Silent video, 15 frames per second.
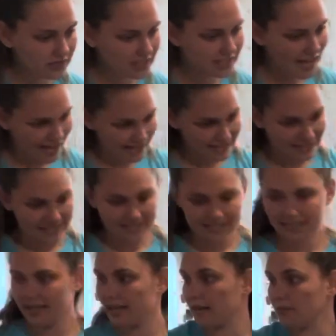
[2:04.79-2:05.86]
Yes,
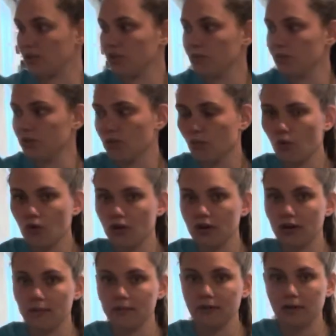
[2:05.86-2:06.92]
and I'm
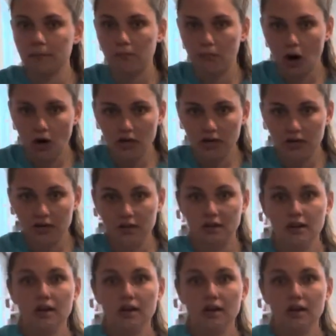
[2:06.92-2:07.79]
gonna mark